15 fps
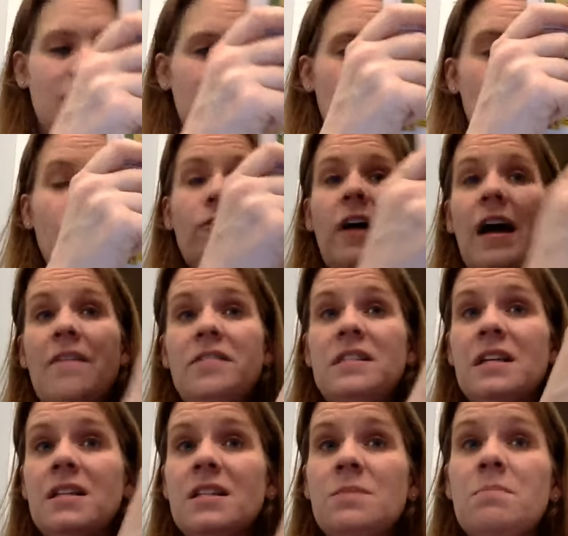So 5
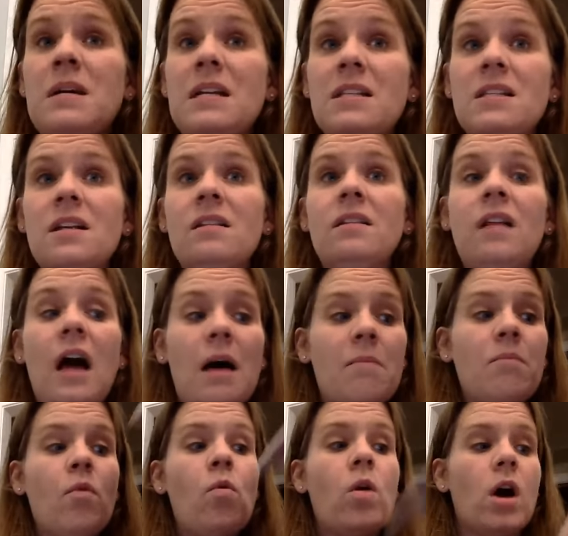cents means a lot
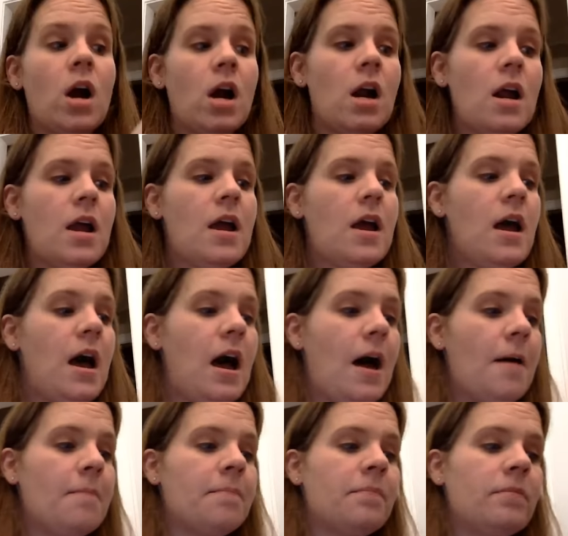more
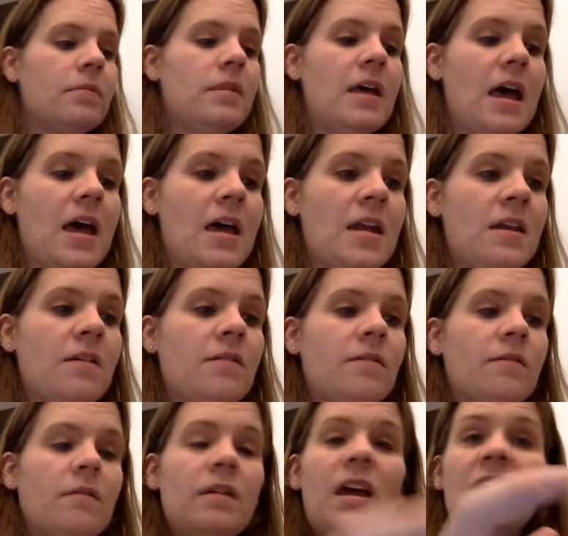um, than
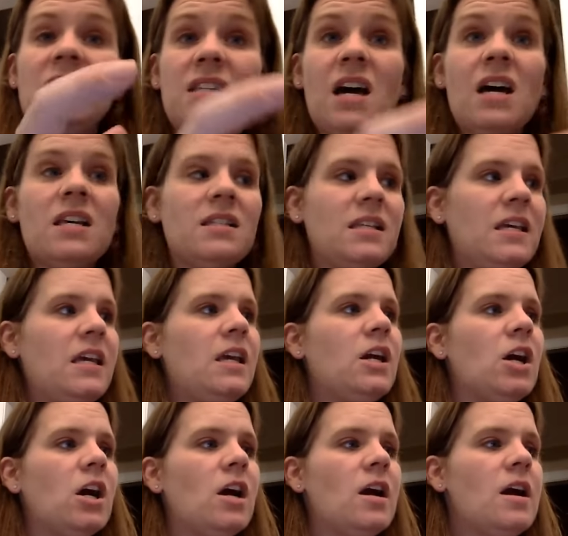it does
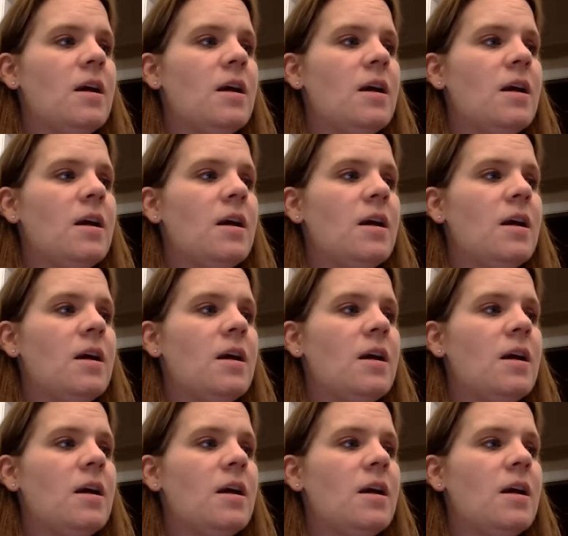here.